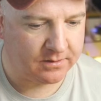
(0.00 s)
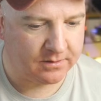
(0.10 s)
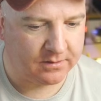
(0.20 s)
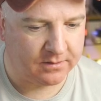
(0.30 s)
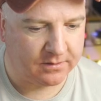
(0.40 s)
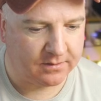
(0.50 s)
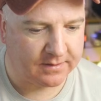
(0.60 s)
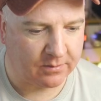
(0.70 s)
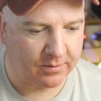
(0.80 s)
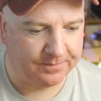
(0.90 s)
There you go.
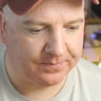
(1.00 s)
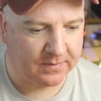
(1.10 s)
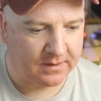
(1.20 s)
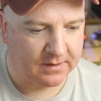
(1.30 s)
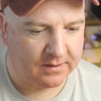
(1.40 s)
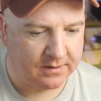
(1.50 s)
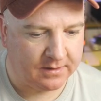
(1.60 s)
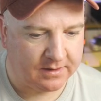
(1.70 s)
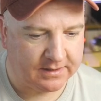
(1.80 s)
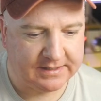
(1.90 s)
That one? you read that one?
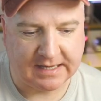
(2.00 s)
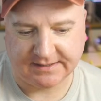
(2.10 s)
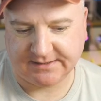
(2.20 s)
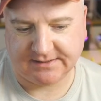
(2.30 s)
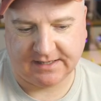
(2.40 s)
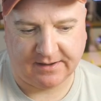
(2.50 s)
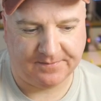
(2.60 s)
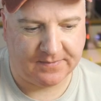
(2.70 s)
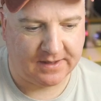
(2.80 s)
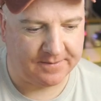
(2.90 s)
Yes, yes,
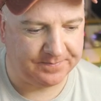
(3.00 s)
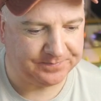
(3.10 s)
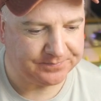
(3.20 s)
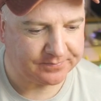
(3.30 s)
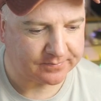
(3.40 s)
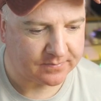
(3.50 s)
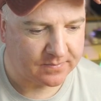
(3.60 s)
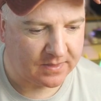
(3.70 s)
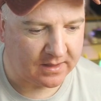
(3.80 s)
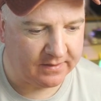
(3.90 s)
yeah, yeah. Thanks.
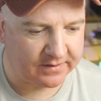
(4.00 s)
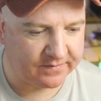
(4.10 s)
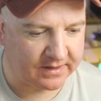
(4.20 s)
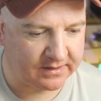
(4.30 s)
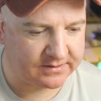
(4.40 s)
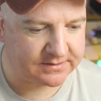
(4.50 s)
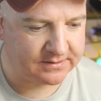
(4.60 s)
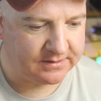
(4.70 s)
thanks for that, Alex.